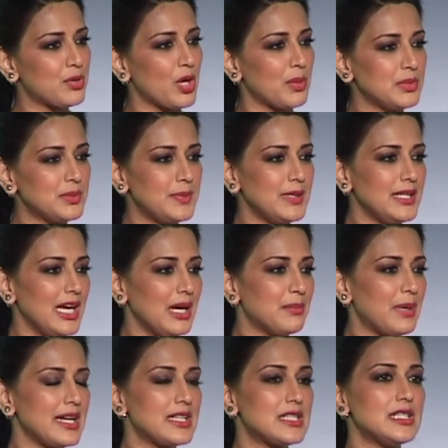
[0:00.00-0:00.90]
probably I
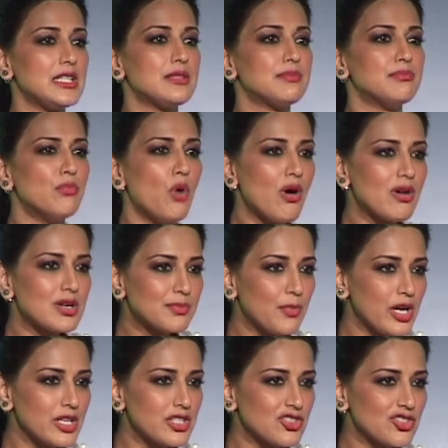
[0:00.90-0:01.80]
might need more
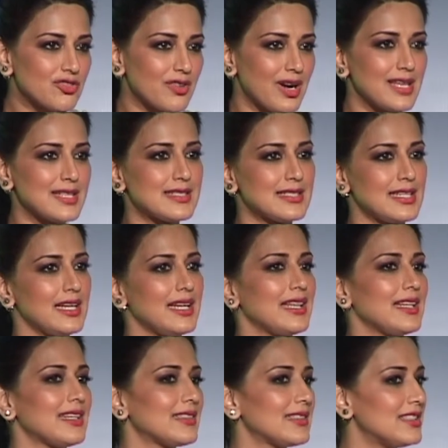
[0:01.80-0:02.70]

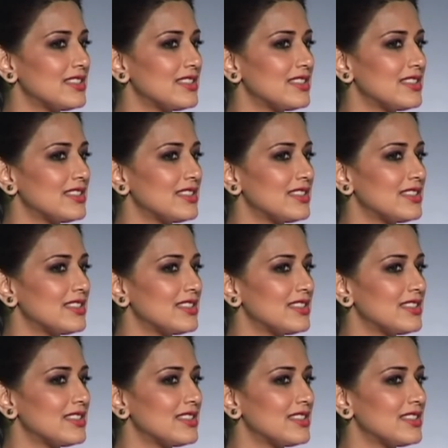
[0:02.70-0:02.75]
moisturizing